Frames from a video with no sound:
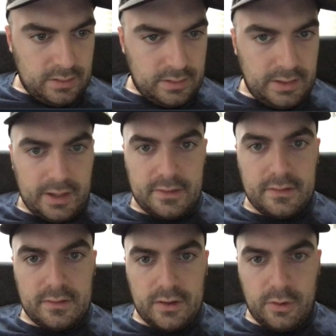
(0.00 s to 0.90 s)
Yes,
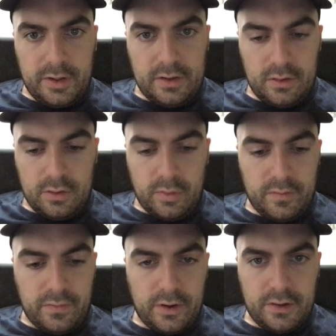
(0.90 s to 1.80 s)
so we do
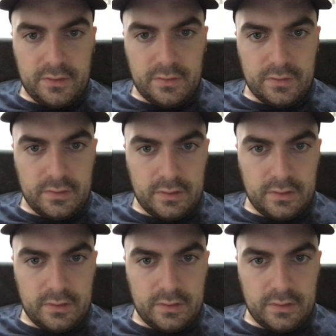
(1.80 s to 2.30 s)
reverse